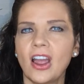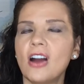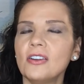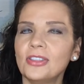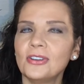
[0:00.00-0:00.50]

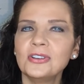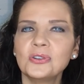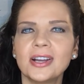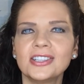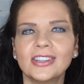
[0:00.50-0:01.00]
Our third
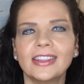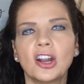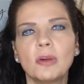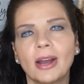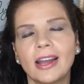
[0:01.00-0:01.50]
question that
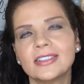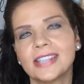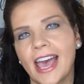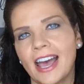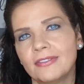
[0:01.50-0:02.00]
our buyers
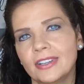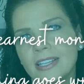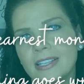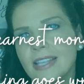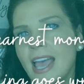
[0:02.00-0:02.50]
have
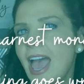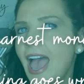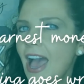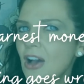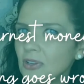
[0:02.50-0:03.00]
is,
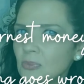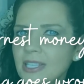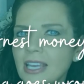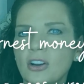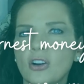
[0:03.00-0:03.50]
how can
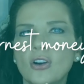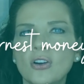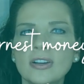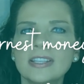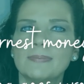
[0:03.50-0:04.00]
we get our
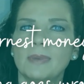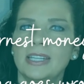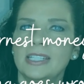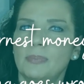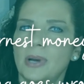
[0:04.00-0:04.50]
earnest
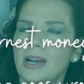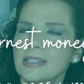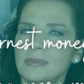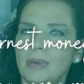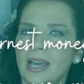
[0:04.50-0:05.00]
money
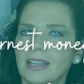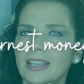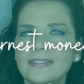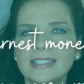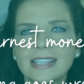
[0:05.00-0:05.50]
deposit back
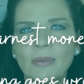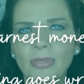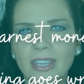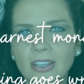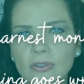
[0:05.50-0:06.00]
if
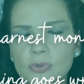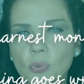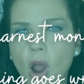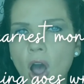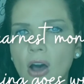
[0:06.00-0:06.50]
something goes
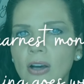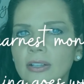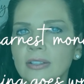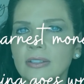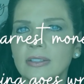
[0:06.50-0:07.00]
wrong?
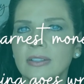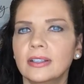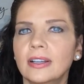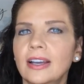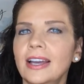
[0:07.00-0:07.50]

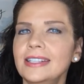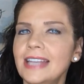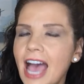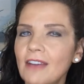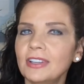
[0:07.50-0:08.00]

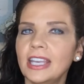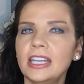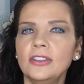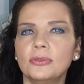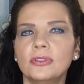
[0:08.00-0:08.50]

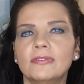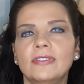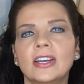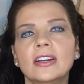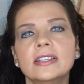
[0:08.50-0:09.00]
Navigating through the
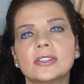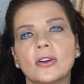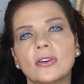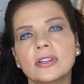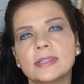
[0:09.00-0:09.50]
various
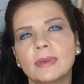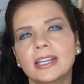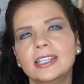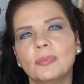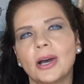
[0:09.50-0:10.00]
earnest
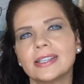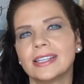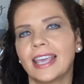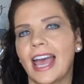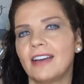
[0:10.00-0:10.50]
money
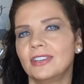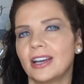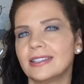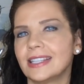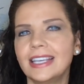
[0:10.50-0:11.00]
deposit
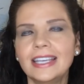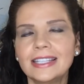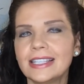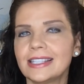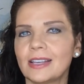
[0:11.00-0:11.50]
caveats
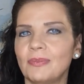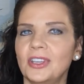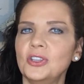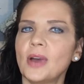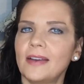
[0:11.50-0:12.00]
isn't
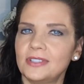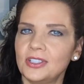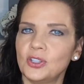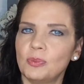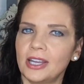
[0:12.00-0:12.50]
something you have to
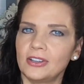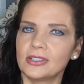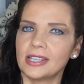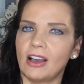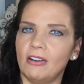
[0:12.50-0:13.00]
do by
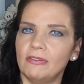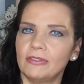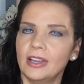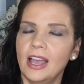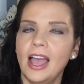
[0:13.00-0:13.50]
yourself.
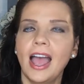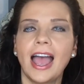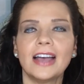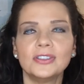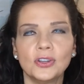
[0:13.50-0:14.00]

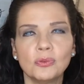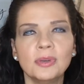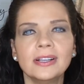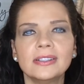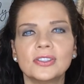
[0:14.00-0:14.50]
As your
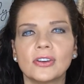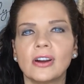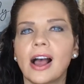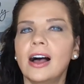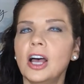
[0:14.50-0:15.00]

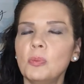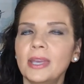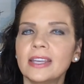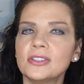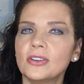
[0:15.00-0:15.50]
realtor, I'll help
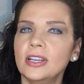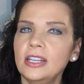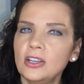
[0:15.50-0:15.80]
answer any